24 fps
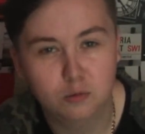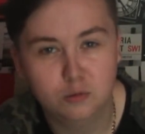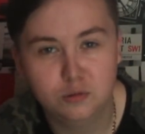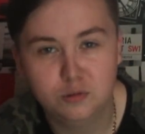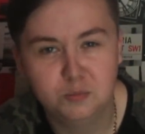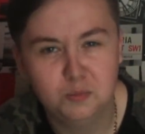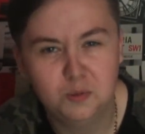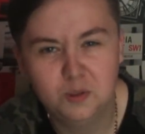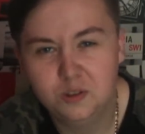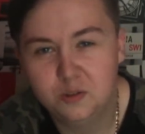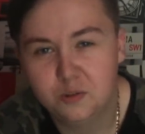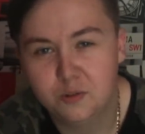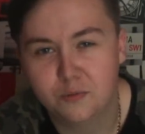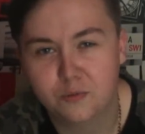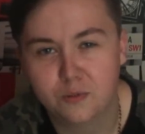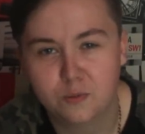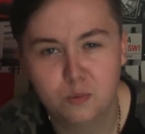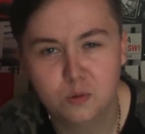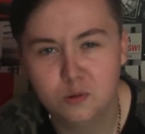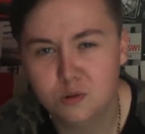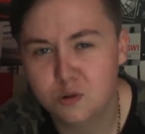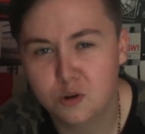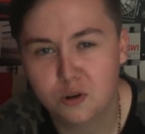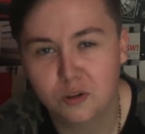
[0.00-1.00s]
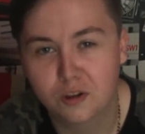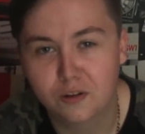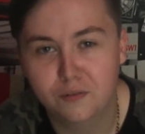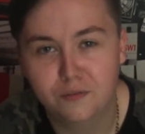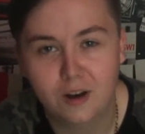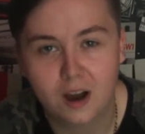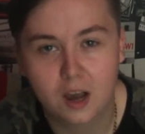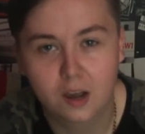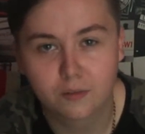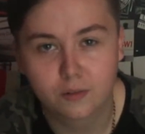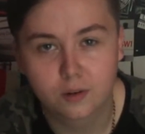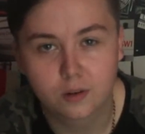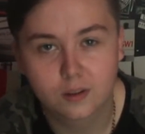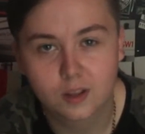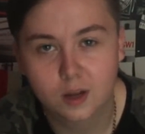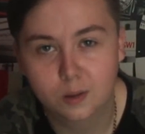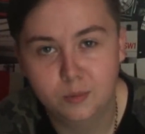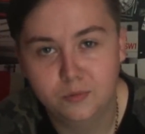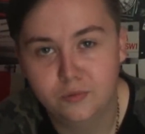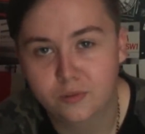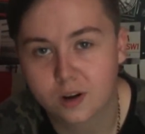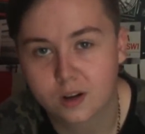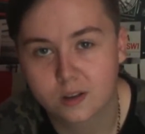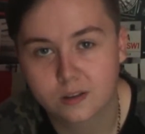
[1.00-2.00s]
we'll do it for, we'll call it a fiver,
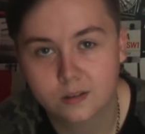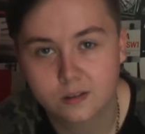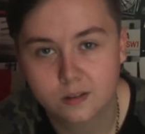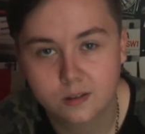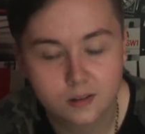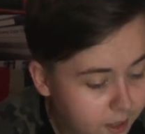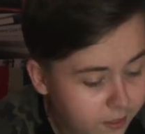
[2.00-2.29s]
that'll be fine.